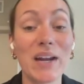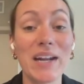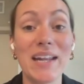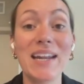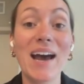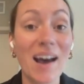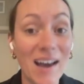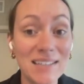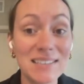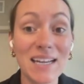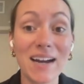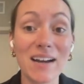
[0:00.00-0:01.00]
rated
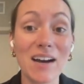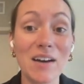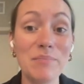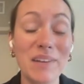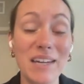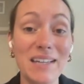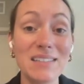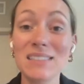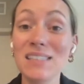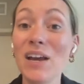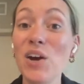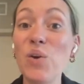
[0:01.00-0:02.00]
ed tech
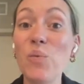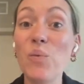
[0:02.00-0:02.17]
companies